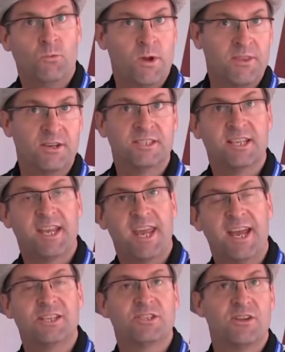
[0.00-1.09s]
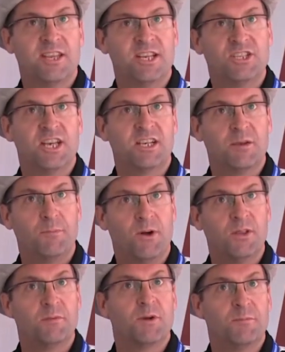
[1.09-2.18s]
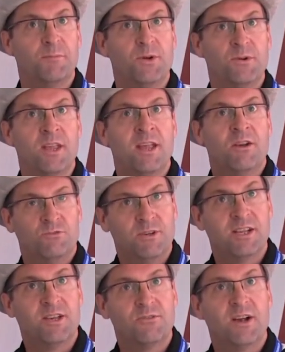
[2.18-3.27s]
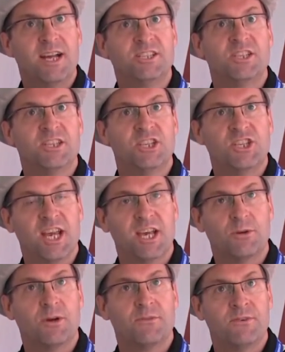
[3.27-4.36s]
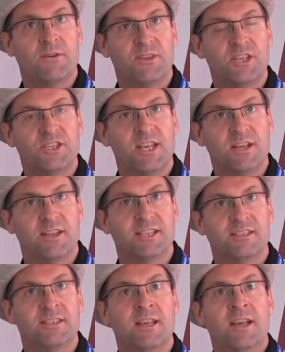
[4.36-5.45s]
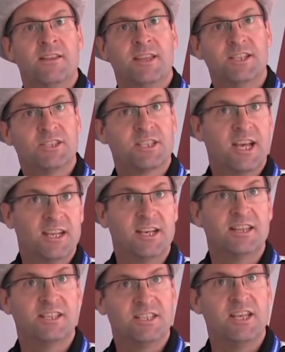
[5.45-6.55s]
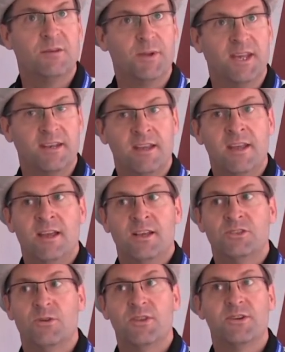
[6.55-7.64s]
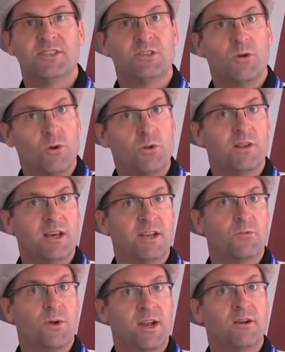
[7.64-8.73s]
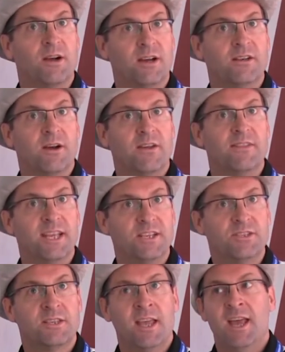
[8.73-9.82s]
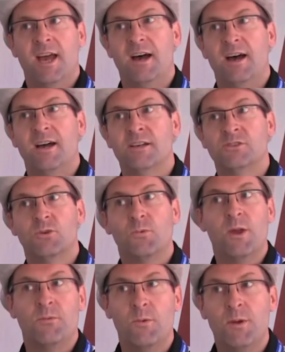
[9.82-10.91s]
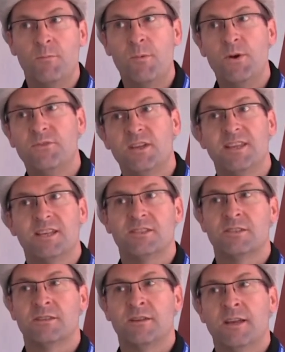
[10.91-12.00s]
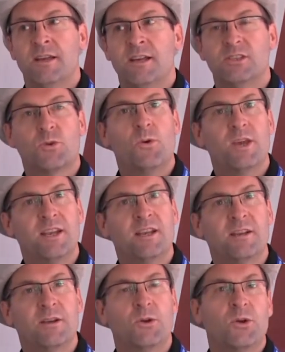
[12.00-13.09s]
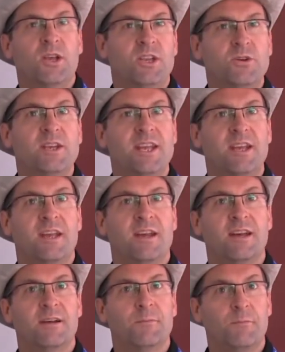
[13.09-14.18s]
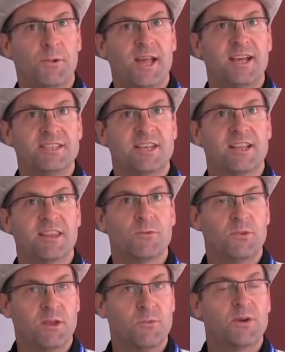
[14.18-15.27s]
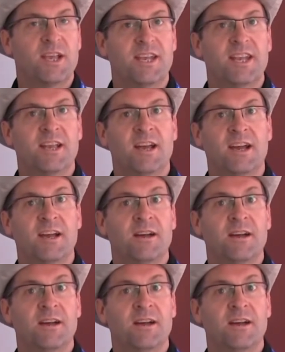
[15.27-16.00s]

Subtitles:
whether it's the cast or the injected polymer boot really rides in the shadow of the steel that's cutting the seed bed. So there isn't a whole lot of wear on these. So we moved to this. It's quite a unique plastic that we're getting